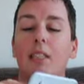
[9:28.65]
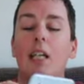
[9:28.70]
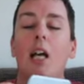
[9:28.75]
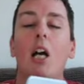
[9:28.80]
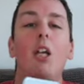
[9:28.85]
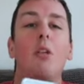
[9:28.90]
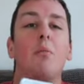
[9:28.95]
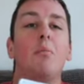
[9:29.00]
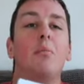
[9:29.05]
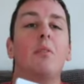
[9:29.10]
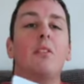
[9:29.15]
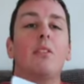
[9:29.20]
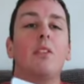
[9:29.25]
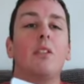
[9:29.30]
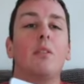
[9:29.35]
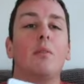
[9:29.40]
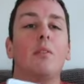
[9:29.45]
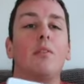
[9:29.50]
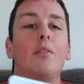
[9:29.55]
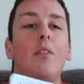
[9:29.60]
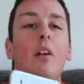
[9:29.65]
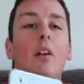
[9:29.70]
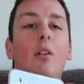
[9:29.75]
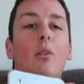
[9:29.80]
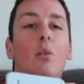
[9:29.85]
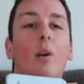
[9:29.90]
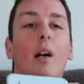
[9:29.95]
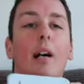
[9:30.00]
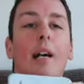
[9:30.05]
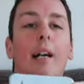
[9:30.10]
it opens up the wrong
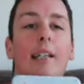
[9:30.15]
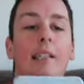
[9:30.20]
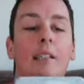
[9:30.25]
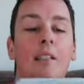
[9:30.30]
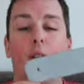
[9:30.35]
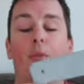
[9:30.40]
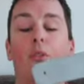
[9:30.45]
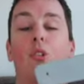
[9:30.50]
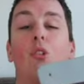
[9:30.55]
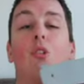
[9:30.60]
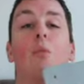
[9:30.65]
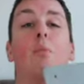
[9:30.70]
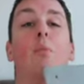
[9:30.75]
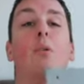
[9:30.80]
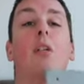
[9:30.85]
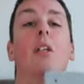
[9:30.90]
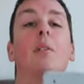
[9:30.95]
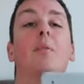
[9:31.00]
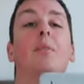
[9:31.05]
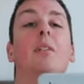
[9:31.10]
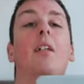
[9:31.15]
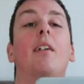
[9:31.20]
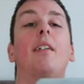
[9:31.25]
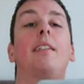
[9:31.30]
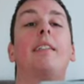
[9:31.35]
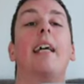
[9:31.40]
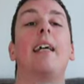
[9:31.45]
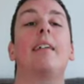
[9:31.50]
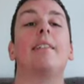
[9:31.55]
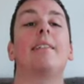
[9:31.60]
way. So I normally put it upside
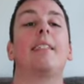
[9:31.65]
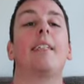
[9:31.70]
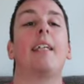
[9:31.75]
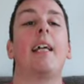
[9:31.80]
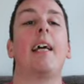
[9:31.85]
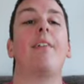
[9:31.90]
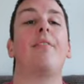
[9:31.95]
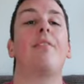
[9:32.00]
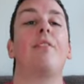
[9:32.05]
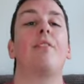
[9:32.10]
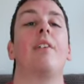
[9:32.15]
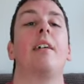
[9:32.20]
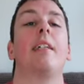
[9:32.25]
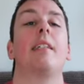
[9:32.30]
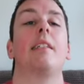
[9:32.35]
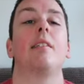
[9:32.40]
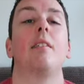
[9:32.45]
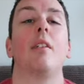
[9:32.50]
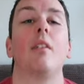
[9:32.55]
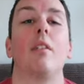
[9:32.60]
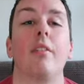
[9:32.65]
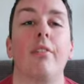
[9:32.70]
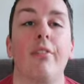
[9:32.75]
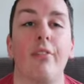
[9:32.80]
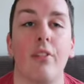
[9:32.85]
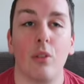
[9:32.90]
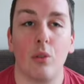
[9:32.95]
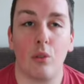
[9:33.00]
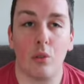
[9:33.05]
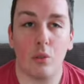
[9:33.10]
down so the heavier end is on the
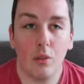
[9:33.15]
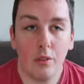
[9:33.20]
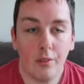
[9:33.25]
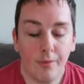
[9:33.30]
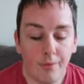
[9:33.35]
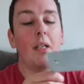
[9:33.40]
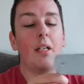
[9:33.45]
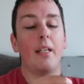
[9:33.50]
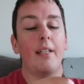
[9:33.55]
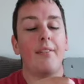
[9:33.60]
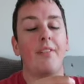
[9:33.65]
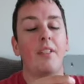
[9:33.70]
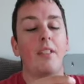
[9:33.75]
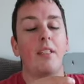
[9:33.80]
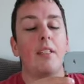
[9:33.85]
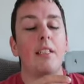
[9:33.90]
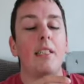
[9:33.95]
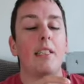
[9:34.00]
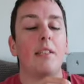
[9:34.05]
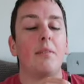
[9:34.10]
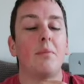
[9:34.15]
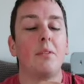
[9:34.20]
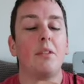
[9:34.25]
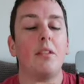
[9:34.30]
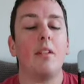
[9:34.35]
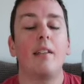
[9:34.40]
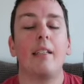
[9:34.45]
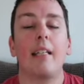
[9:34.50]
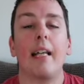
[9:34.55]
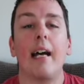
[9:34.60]
floor, but if you turn it
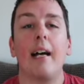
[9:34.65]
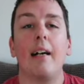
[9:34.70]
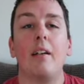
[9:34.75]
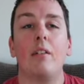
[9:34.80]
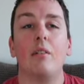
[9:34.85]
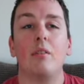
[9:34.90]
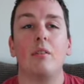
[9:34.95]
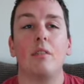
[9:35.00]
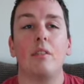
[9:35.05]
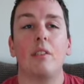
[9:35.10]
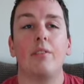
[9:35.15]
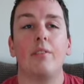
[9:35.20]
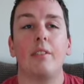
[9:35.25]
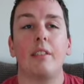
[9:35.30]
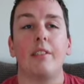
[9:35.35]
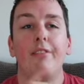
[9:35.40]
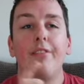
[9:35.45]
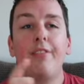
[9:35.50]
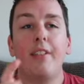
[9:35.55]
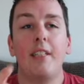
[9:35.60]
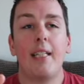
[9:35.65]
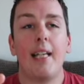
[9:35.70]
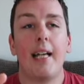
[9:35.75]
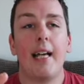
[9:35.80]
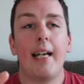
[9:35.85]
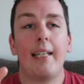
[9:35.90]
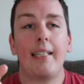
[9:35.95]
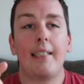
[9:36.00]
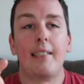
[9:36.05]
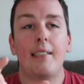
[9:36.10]
upside down, there is a thin
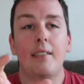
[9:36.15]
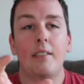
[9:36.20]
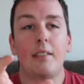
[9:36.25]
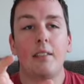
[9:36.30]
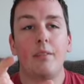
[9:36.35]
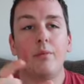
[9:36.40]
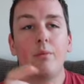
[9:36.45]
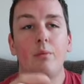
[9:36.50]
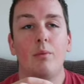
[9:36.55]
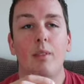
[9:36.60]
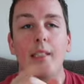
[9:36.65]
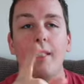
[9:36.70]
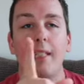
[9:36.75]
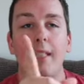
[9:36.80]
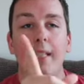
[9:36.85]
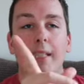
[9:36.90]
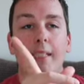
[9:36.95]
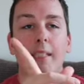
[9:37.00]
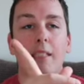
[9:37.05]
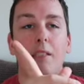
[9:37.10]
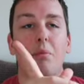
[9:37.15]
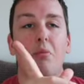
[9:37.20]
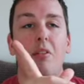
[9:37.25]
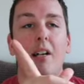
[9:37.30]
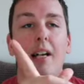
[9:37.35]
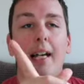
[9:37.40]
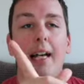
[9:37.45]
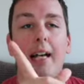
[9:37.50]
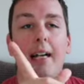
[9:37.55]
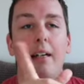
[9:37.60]
end where the legs
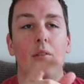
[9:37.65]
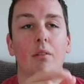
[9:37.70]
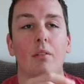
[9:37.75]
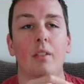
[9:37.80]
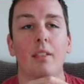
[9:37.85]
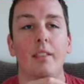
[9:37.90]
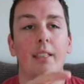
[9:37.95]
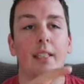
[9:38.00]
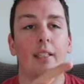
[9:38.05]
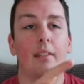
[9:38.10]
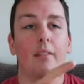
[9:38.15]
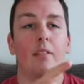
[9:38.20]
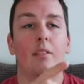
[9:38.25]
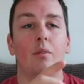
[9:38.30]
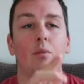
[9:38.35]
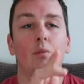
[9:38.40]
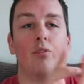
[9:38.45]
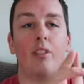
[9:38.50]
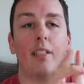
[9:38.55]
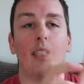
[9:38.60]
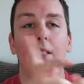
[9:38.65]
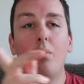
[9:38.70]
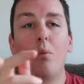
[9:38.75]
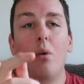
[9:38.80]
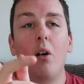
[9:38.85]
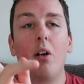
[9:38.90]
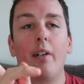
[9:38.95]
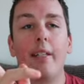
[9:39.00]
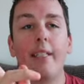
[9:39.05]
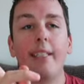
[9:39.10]
spray out and it's really
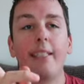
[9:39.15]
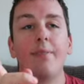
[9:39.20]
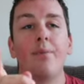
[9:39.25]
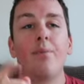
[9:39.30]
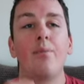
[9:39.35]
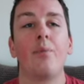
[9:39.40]
wide,